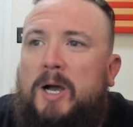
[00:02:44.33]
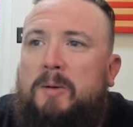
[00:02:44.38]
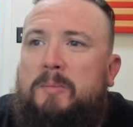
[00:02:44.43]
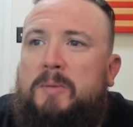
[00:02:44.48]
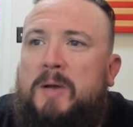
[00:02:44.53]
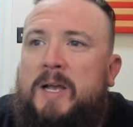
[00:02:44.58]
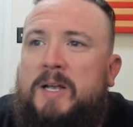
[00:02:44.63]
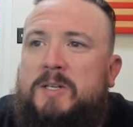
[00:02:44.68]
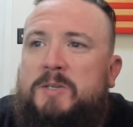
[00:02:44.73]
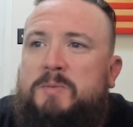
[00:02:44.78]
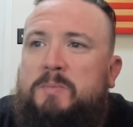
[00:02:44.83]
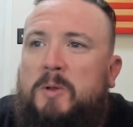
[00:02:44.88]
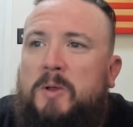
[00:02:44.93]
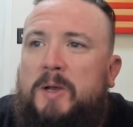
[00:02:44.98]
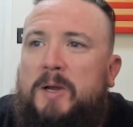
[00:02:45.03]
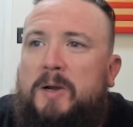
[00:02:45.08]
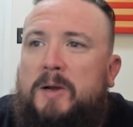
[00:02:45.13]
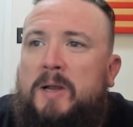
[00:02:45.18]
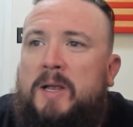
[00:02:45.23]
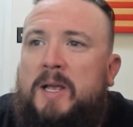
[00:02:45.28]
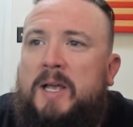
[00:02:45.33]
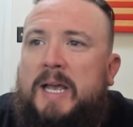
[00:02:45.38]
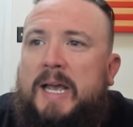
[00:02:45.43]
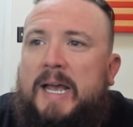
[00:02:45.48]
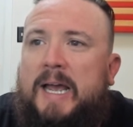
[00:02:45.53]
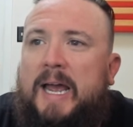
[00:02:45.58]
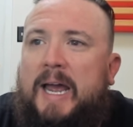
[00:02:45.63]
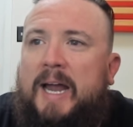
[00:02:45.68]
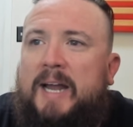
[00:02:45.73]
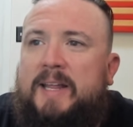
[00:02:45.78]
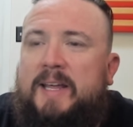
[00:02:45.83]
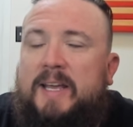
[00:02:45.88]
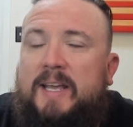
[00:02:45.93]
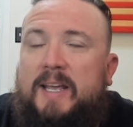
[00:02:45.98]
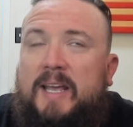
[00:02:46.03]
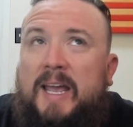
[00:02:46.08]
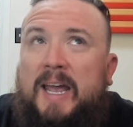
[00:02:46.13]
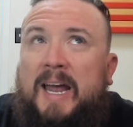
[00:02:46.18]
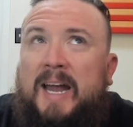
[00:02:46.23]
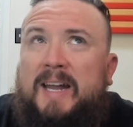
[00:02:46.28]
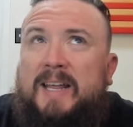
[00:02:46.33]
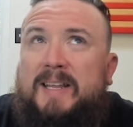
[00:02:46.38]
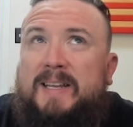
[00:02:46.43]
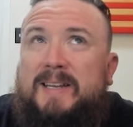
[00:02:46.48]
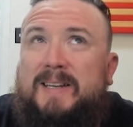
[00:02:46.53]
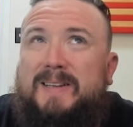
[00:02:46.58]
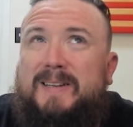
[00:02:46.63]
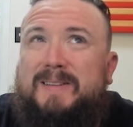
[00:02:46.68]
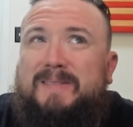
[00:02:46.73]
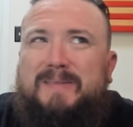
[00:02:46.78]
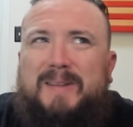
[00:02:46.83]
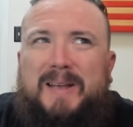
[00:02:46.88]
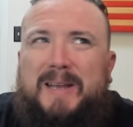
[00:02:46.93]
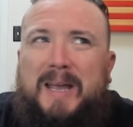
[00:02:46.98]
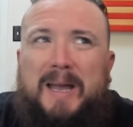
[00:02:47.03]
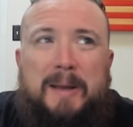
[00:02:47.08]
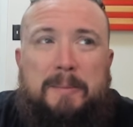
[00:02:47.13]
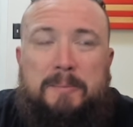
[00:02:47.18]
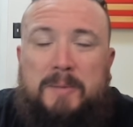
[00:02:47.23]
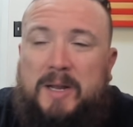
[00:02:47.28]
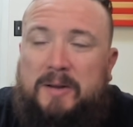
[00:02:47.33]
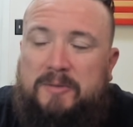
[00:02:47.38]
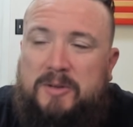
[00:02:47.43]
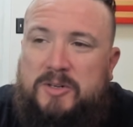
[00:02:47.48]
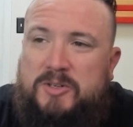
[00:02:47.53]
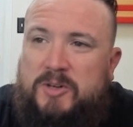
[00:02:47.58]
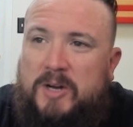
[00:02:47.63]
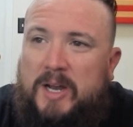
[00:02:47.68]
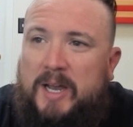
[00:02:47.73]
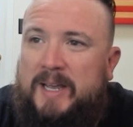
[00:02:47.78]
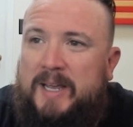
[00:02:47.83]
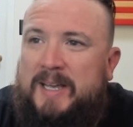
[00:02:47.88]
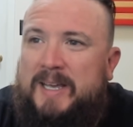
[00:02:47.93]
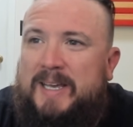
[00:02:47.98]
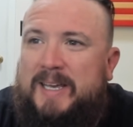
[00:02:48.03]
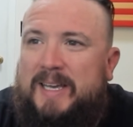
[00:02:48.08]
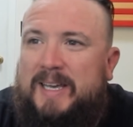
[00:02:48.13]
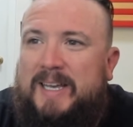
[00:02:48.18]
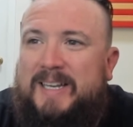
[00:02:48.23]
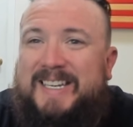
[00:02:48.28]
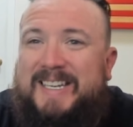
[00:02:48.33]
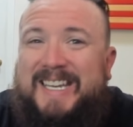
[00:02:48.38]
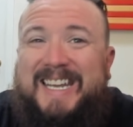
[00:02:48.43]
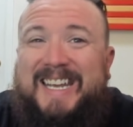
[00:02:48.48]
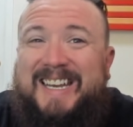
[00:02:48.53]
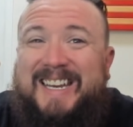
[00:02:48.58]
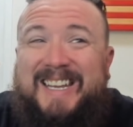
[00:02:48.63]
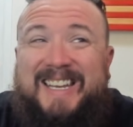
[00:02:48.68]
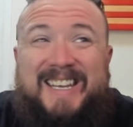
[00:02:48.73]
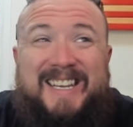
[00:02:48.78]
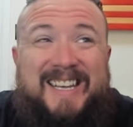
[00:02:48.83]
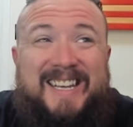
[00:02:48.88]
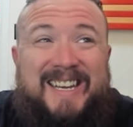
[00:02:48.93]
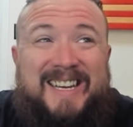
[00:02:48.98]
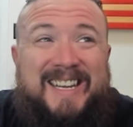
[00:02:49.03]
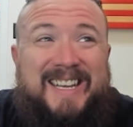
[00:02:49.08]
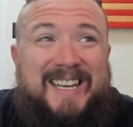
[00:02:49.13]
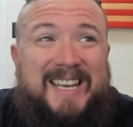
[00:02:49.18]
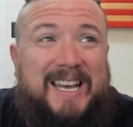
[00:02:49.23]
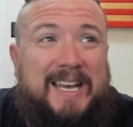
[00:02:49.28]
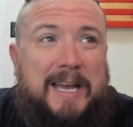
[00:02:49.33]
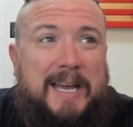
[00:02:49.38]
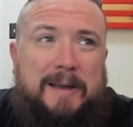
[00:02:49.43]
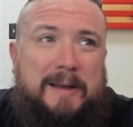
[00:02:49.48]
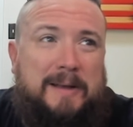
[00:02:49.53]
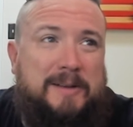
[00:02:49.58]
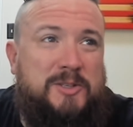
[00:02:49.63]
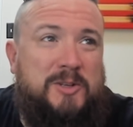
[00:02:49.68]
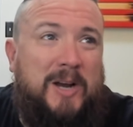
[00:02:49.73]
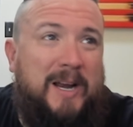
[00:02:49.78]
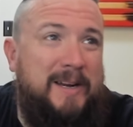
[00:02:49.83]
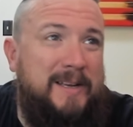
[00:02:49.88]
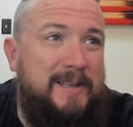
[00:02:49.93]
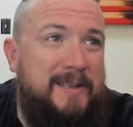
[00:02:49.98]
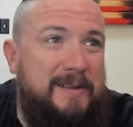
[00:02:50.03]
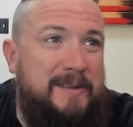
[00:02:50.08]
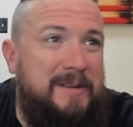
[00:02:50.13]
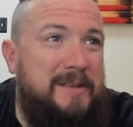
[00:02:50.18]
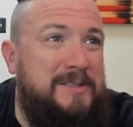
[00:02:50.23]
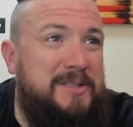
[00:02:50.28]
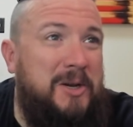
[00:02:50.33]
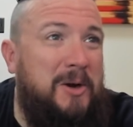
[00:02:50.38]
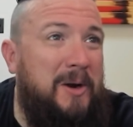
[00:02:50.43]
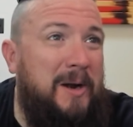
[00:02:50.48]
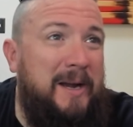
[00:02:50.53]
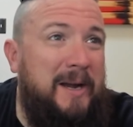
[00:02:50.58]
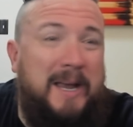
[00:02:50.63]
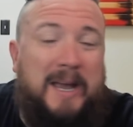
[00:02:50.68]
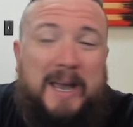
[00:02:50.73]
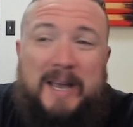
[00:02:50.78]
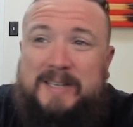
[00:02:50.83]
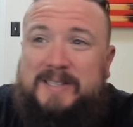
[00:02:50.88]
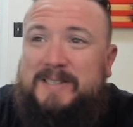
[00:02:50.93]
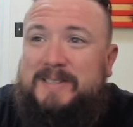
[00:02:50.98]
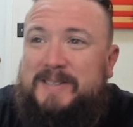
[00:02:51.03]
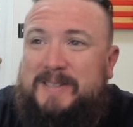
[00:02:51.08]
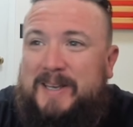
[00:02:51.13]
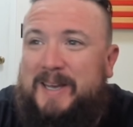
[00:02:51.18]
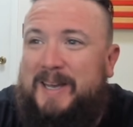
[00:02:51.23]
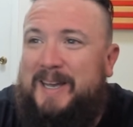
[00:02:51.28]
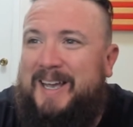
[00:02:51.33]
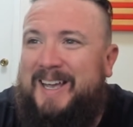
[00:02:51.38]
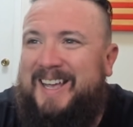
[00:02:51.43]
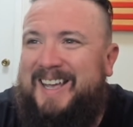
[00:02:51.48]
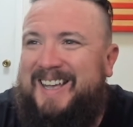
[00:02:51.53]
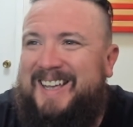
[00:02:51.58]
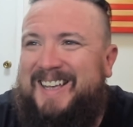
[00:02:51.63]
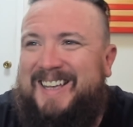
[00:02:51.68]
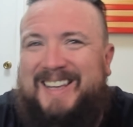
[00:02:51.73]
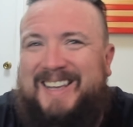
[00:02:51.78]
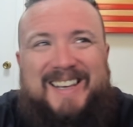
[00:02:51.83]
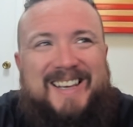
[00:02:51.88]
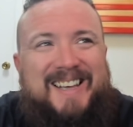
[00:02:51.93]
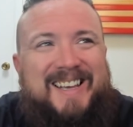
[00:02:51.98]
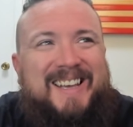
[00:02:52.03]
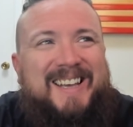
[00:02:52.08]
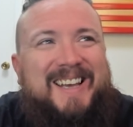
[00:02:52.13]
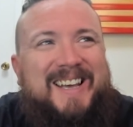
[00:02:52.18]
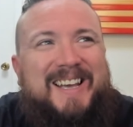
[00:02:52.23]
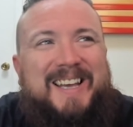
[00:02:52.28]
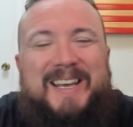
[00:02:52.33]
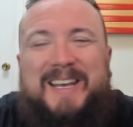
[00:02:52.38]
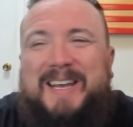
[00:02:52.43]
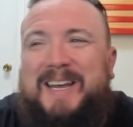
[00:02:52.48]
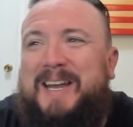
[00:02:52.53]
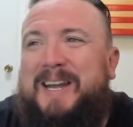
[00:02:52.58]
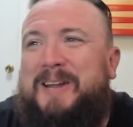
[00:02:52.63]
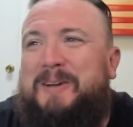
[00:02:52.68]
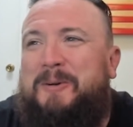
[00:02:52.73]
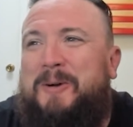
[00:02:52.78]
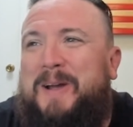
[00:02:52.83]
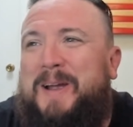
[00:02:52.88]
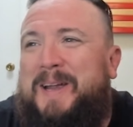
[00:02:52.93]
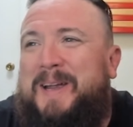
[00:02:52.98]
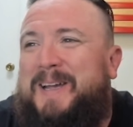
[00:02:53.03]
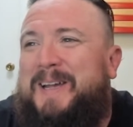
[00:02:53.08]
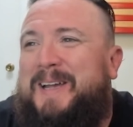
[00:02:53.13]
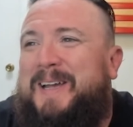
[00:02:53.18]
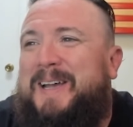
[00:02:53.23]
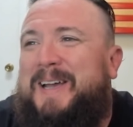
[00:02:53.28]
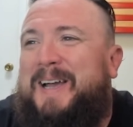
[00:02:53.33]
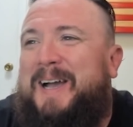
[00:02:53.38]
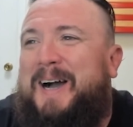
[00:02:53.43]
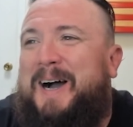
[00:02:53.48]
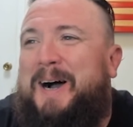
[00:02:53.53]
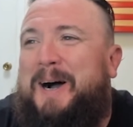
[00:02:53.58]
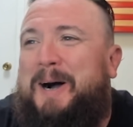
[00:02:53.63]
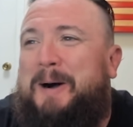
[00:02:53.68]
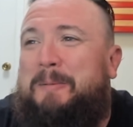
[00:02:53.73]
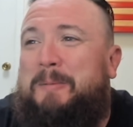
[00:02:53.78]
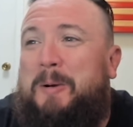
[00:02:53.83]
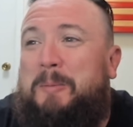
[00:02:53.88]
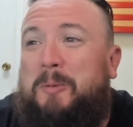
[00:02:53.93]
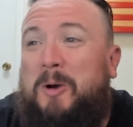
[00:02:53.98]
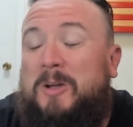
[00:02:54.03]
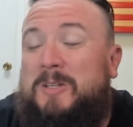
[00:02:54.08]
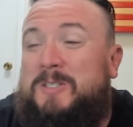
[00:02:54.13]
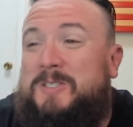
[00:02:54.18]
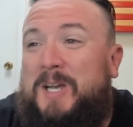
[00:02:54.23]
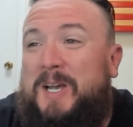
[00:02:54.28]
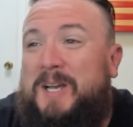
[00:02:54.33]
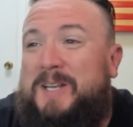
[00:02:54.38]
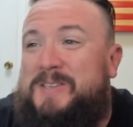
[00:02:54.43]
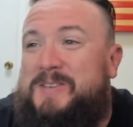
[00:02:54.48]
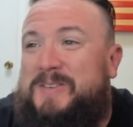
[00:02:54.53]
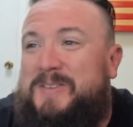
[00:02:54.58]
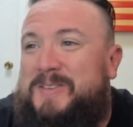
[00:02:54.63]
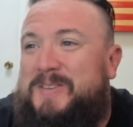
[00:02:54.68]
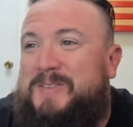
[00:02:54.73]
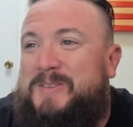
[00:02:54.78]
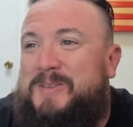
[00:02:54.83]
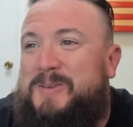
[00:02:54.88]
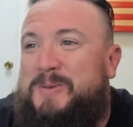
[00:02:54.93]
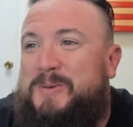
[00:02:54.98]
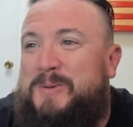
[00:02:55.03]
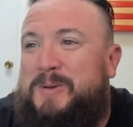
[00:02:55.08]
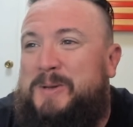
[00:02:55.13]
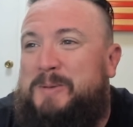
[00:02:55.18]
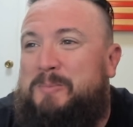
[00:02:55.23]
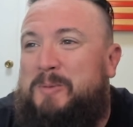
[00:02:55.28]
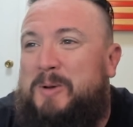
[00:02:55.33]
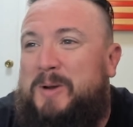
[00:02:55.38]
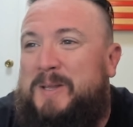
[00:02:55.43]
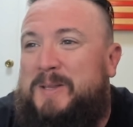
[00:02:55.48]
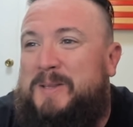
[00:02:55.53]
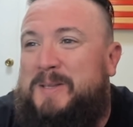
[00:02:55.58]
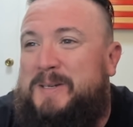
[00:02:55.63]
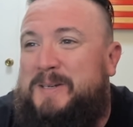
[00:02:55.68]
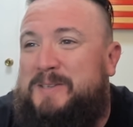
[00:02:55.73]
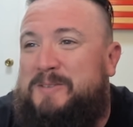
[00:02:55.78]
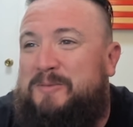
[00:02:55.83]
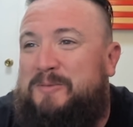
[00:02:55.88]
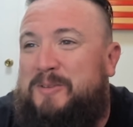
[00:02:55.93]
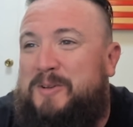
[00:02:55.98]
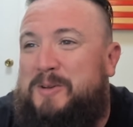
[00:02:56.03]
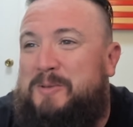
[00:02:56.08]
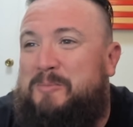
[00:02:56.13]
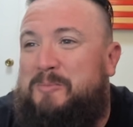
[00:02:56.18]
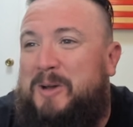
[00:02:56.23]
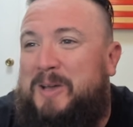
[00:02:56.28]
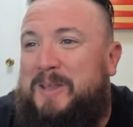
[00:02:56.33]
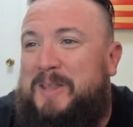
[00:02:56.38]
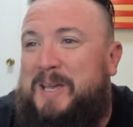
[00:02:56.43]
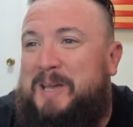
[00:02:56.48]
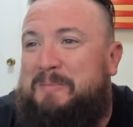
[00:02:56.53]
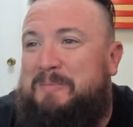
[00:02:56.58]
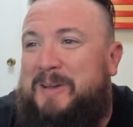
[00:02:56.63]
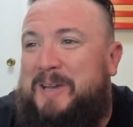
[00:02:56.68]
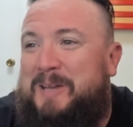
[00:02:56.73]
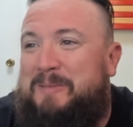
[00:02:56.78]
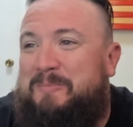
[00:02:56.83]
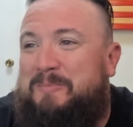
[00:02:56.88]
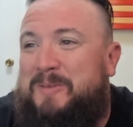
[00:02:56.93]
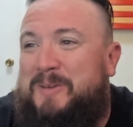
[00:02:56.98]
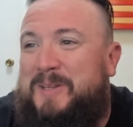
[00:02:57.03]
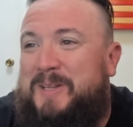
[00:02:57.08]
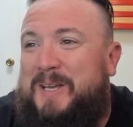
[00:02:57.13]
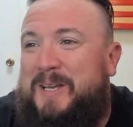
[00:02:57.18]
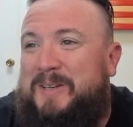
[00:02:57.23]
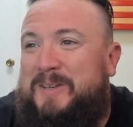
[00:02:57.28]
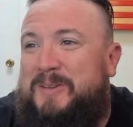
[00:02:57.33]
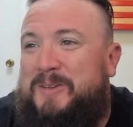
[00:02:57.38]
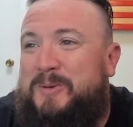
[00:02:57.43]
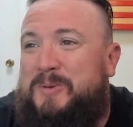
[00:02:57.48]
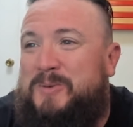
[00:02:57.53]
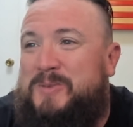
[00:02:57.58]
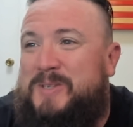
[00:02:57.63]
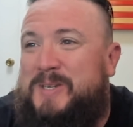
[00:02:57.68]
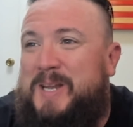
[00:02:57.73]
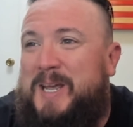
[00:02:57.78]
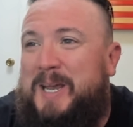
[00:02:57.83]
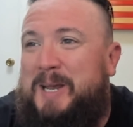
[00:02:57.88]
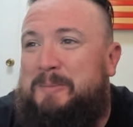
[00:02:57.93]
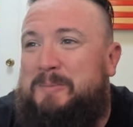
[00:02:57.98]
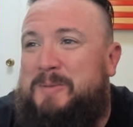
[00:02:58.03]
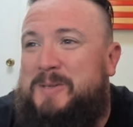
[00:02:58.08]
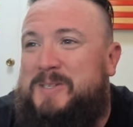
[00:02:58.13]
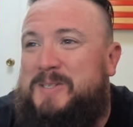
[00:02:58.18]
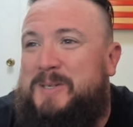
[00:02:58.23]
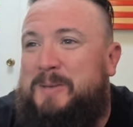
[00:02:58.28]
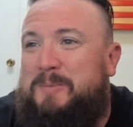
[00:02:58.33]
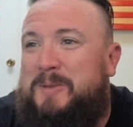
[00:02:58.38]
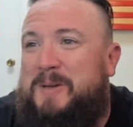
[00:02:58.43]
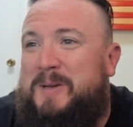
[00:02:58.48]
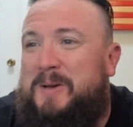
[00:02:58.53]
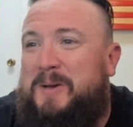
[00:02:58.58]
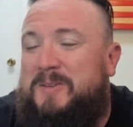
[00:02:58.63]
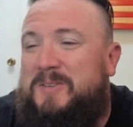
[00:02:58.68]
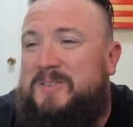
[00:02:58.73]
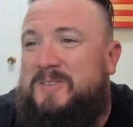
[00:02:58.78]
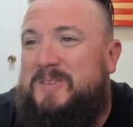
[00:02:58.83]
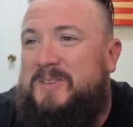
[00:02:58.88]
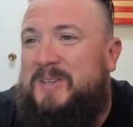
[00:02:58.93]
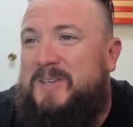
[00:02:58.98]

edge player. I'm not even gonna try it. Adini, yeah, I tried it. Sorry, guys. Anyway, apologize to anybody that is offended by that, man, but that dude's name is something else.